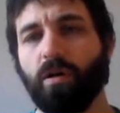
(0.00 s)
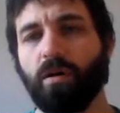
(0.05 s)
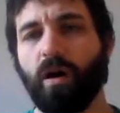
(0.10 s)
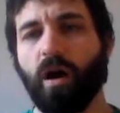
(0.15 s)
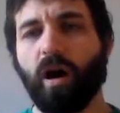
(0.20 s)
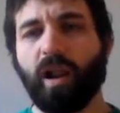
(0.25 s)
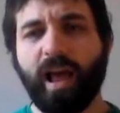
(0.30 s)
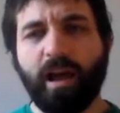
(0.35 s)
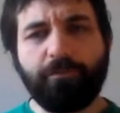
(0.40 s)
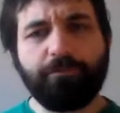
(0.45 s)

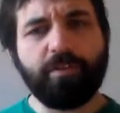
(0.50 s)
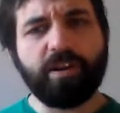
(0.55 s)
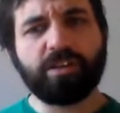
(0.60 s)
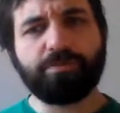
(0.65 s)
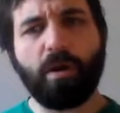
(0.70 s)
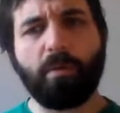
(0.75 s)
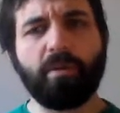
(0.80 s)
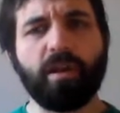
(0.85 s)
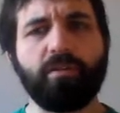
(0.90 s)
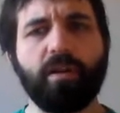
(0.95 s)
on average,
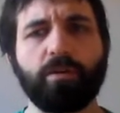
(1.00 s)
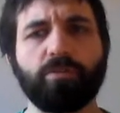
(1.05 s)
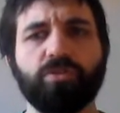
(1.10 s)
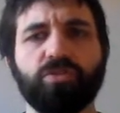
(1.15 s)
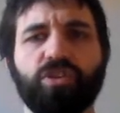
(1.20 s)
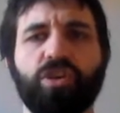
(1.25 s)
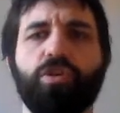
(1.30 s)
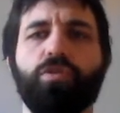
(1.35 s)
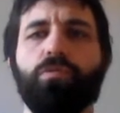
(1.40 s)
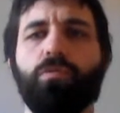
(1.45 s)
probably around
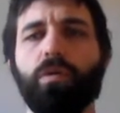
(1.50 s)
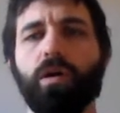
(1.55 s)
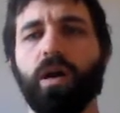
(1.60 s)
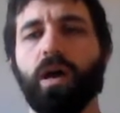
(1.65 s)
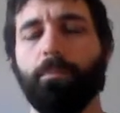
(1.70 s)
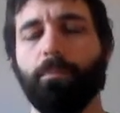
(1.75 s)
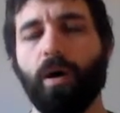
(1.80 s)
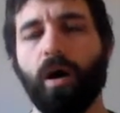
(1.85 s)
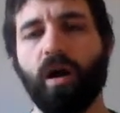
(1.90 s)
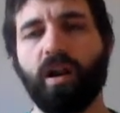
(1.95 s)
2
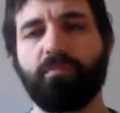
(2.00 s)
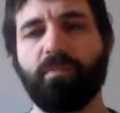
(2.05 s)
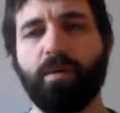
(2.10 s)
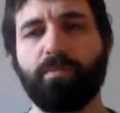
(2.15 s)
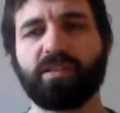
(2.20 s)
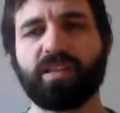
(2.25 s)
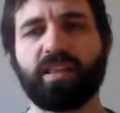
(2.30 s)
party members.